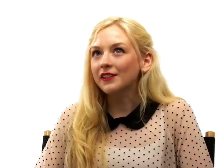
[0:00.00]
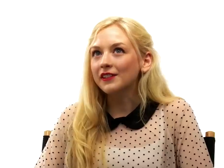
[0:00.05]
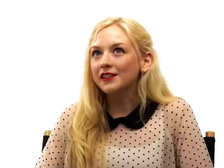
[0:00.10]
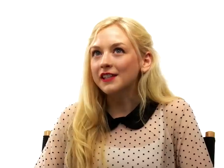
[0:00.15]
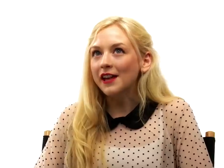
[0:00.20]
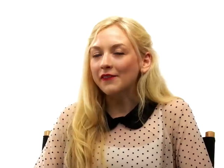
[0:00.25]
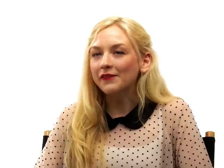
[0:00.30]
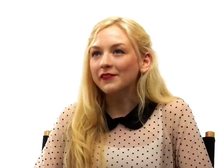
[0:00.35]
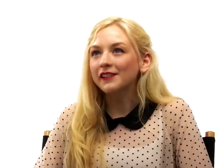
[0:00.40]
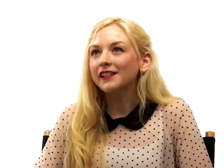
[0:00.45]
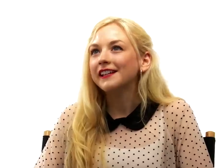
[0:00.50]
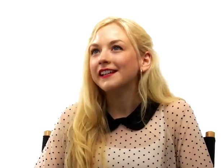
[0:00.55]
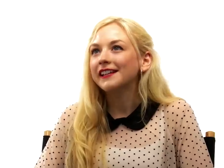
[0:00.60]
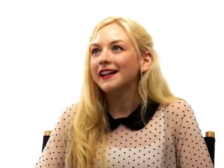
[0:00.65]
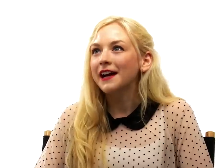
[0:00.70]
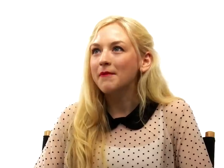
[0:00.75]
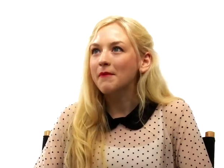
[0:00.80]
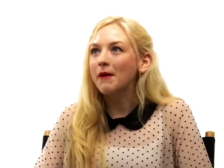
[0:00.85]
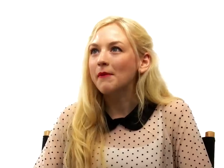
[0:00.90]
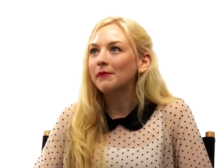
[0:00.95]
We'll definitely
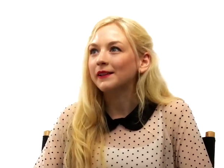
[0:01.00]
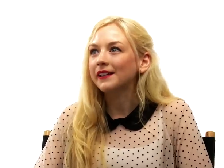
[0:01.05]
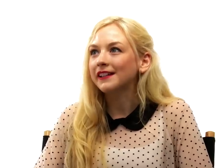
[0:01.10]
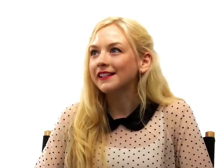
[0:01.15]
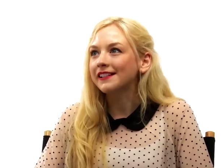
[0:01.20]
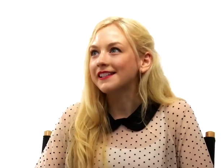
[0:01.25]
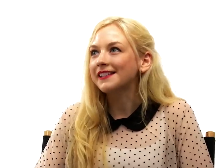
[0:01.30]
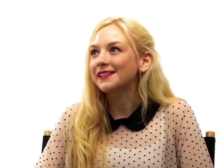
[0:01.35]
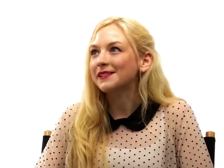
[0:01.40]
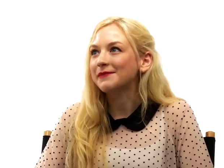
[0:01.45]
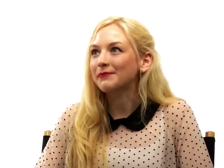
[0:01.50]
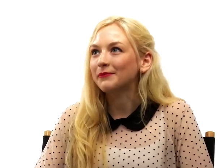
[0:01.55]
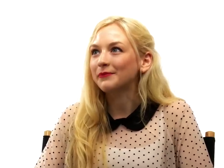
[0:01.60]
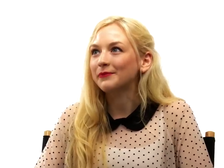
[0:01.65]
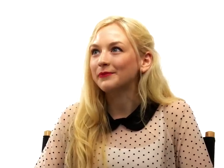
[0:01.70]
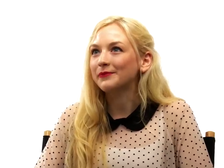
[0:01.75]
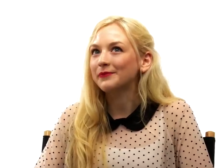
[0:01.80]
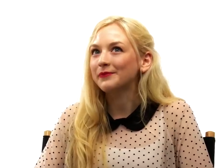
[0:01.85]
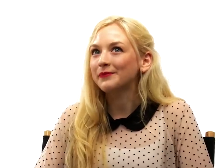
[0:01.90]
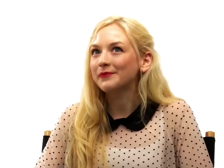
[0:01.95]
come up against
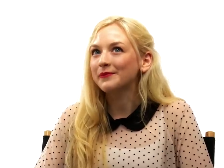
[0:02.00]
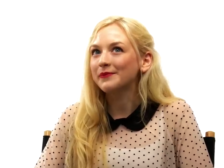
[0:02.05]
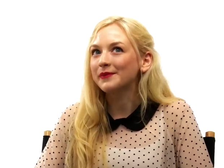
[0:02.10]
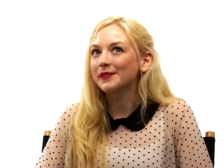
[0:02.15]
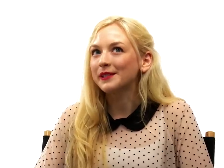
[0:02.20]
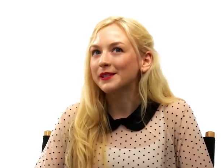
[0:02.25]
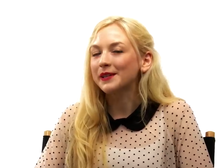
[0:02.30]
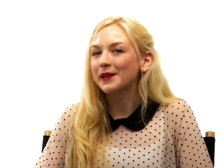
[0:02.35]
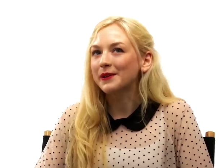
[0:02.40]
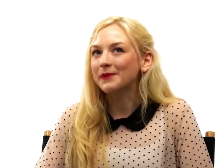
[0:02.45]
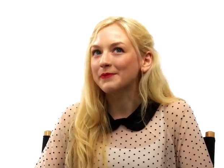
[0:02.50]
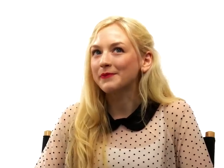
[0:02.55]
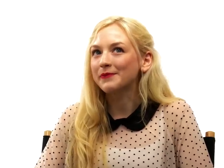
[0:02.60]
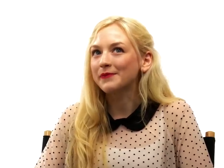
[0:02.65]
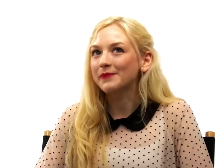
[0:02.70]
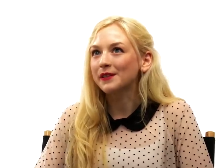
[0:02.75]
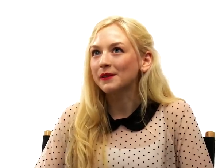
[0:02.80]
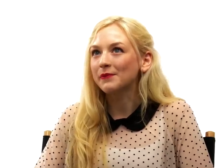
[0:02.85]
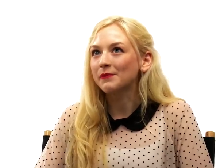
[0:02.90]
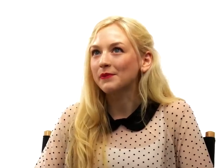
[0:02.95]
some
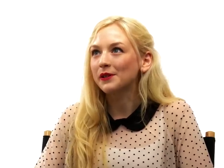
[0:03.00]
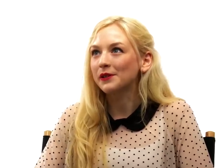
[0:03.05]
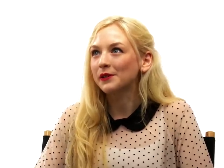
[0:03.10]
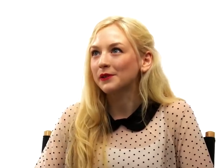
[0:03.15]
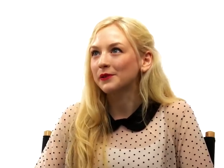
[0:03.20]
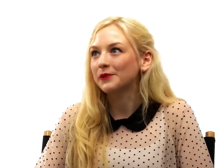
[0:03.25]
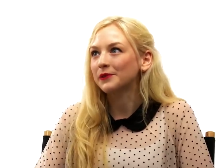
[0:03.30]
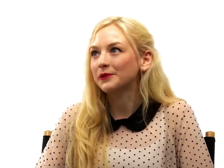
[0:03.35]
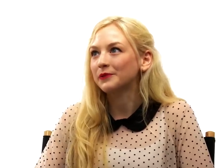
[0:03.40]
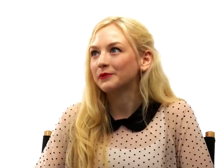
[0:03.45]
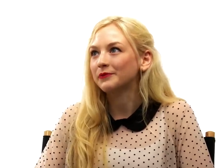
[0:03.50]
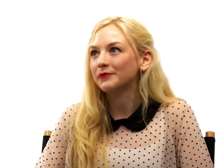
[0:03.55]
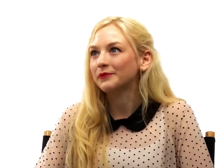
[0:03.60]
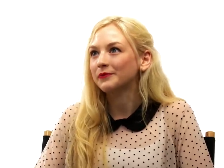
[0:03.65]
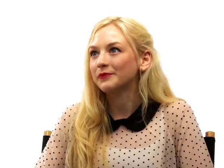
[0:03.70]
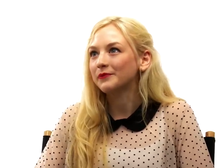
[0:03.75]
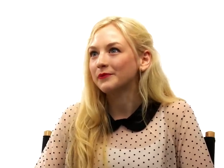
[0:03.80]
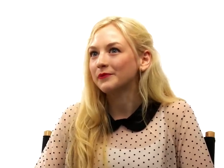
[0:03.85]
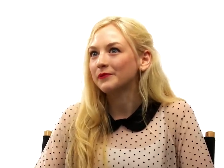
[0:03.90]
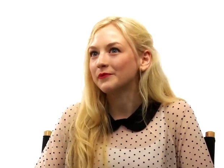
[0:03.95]
some some new
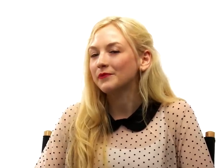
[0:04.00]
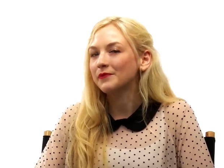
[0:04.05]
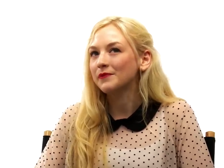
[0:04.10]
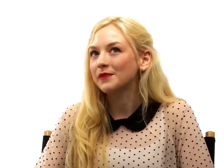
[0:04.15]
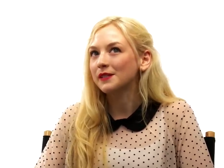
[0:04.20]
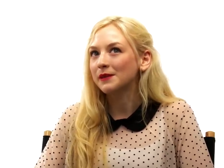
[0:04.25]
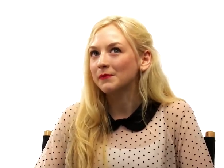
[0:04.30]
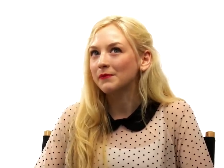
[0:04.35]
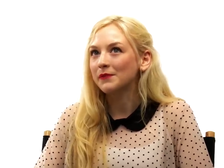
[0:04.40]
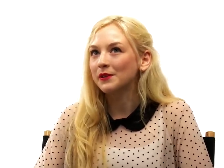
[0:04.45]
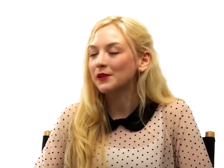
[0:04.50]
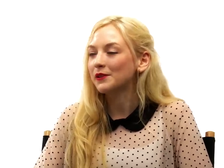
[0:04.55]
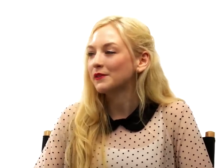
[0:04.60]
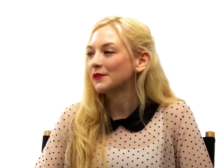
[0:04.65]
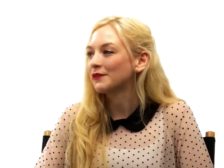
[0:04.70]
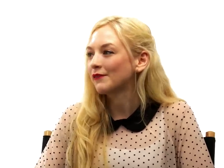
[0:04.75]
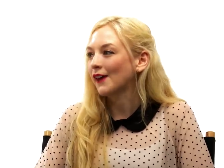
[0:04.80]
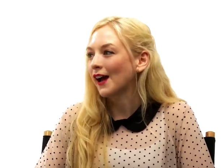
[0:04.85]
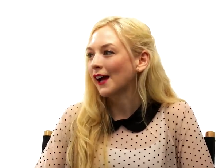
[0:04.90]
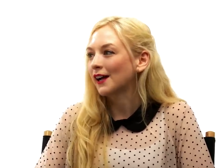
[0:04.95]
some new
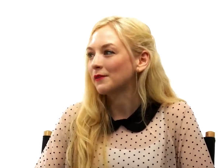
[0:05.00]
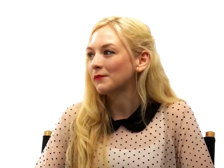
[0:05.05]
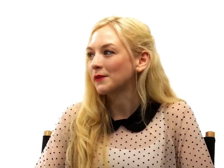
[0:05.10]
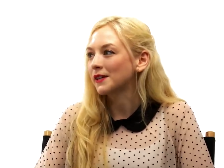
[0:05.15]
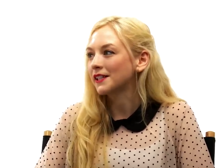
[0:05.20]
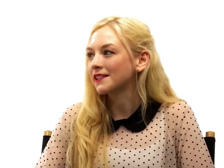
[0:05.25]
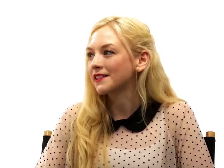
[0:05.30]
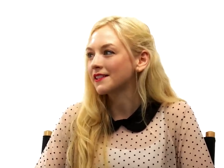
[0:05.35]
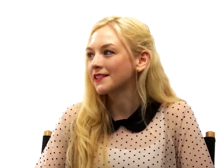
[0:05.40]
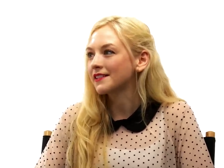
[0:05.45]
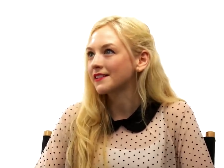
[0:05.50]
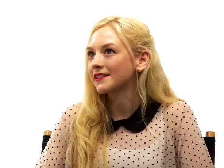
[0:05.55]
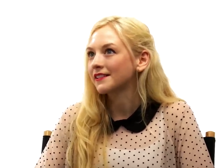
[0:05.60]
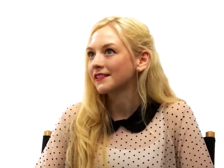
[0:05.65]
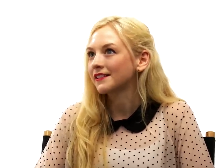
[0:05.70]
environments.